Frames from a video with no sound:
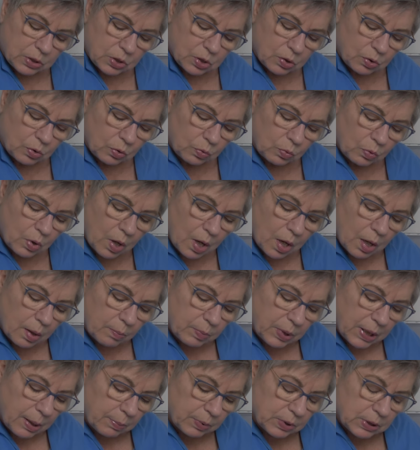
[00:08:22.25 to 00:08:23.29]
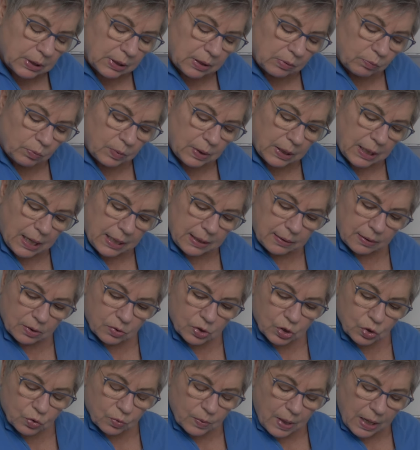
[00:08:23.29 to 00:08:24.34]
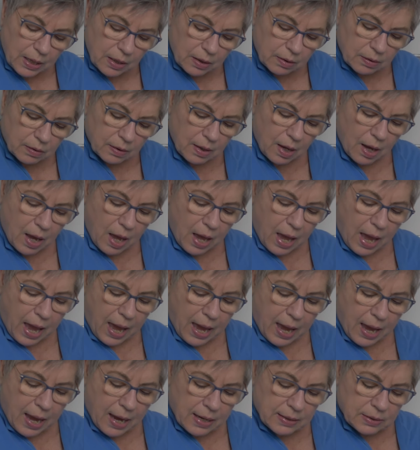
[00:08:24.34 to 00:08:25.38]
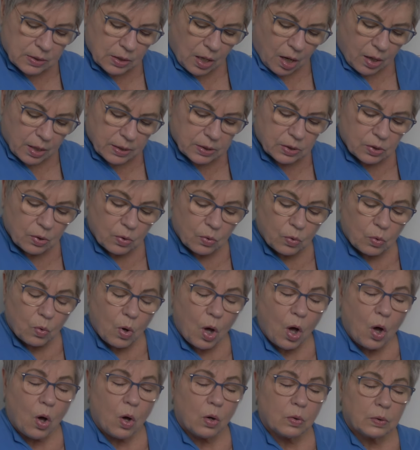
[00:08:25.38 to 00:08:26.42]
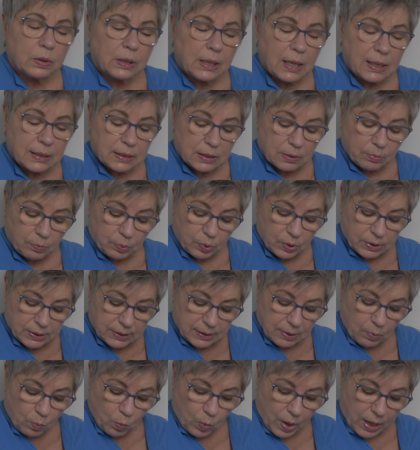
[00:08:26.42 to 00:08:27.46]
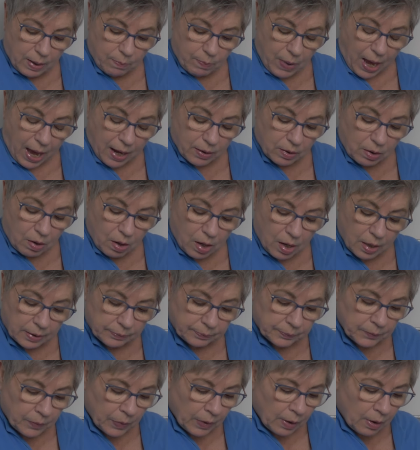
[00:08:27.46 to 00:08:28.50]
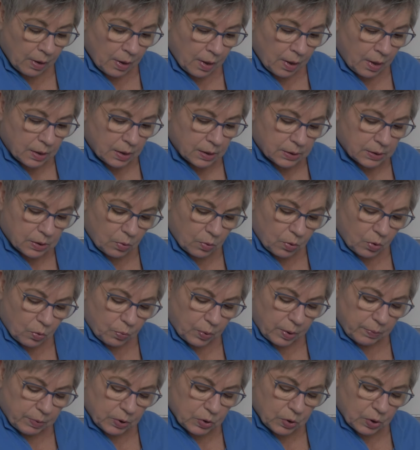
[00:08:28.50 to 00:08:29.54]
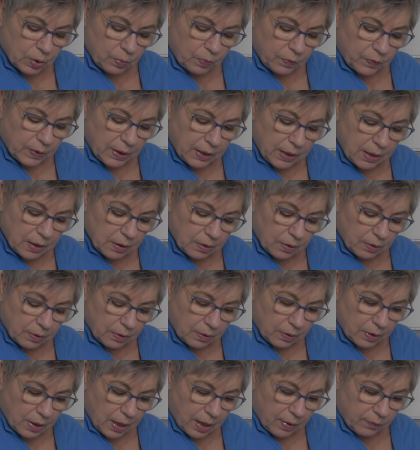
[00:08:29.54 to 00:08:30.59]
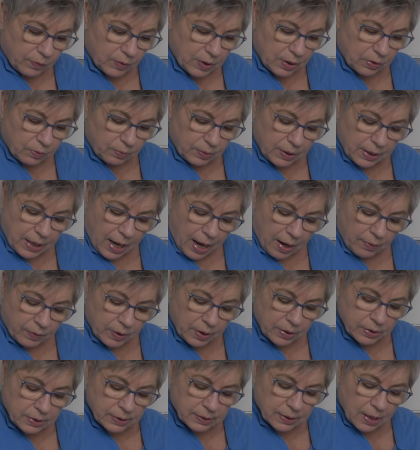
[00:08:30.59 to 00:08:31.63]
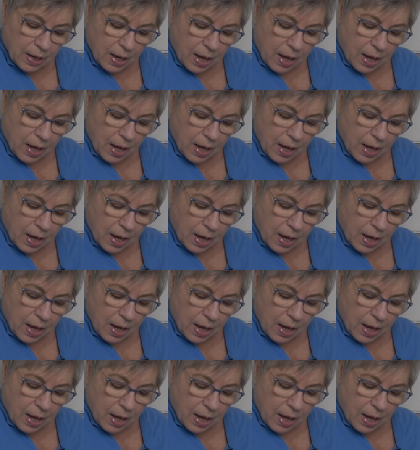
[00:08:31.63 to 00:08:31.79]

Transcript: to be able to regain their strength and also get to put some weight back on. So we were tube feeding her every 3 hours,